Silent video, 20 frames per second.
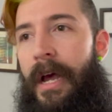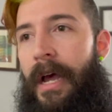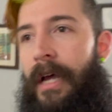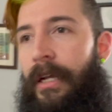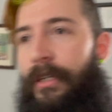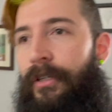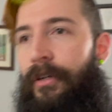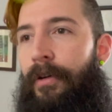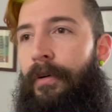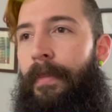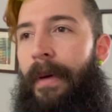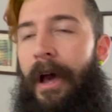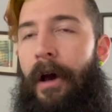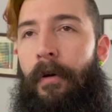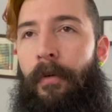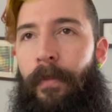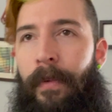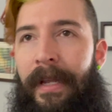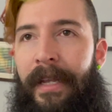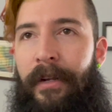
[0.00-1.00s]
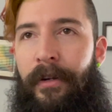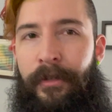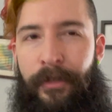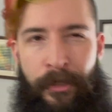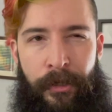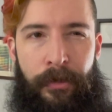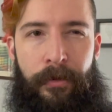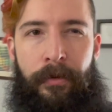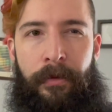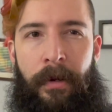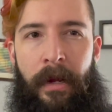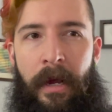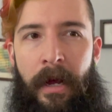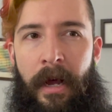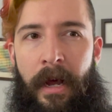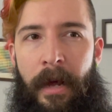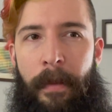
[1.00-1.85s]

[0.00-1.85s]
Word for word: So about a week or two uh,